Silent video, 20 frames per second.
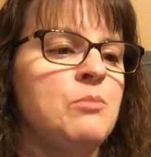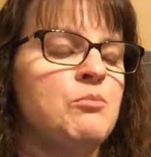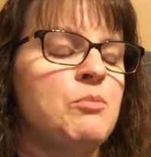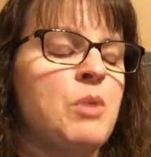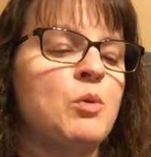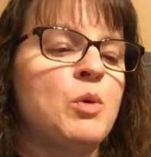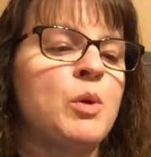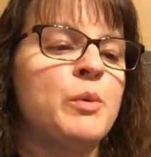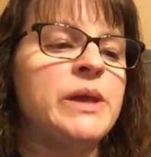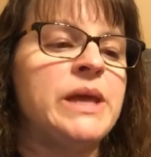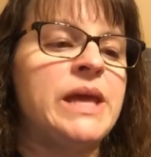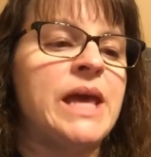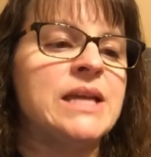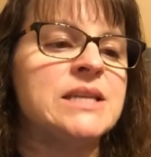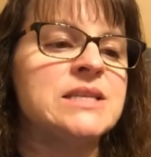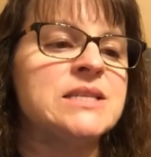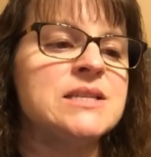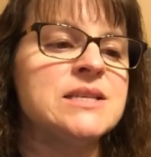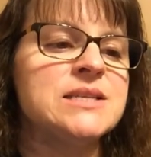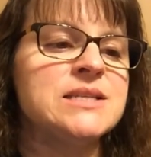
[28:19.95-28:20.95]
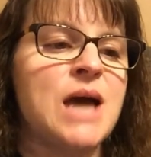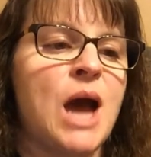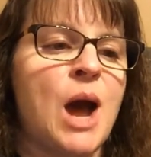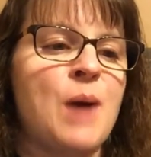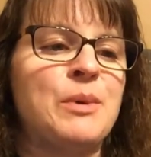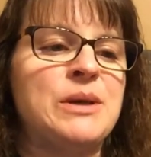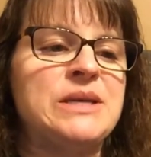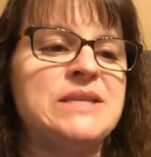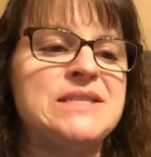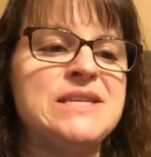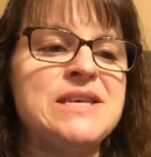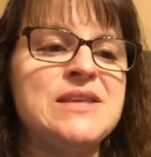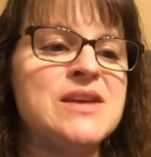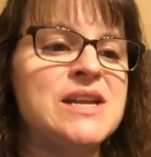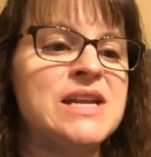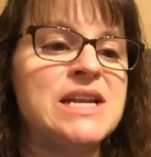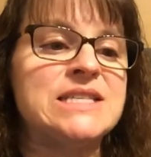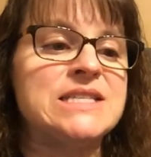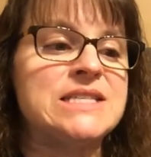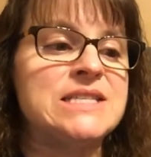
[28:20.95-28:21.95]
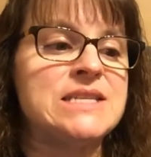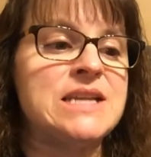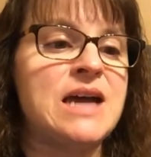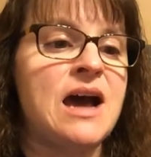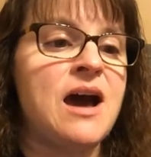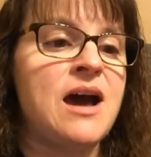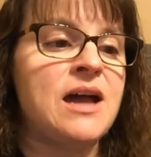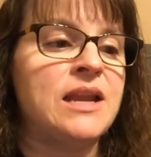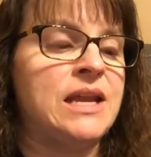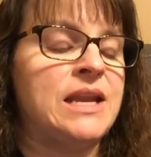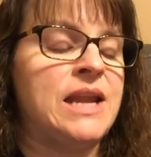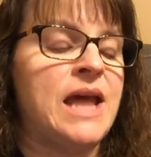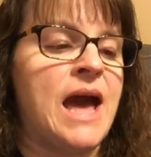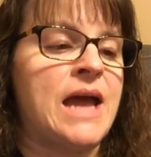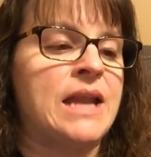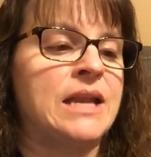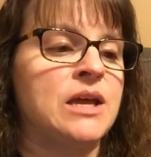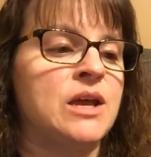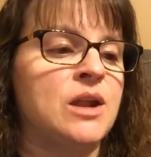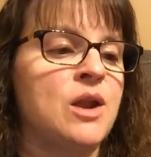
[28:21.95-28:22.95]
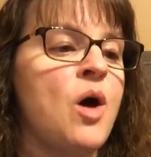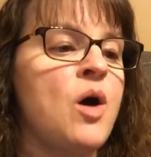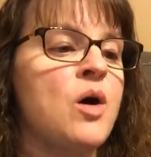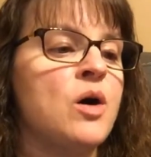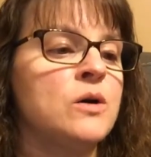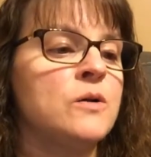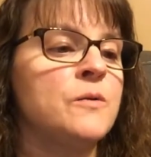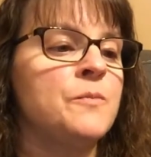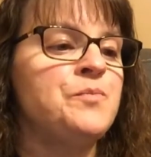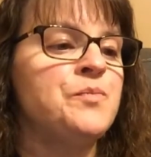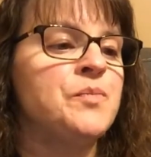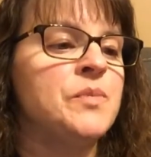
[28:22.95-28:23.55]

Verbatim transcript: But when we get to the top, I see that it's not an attic at all.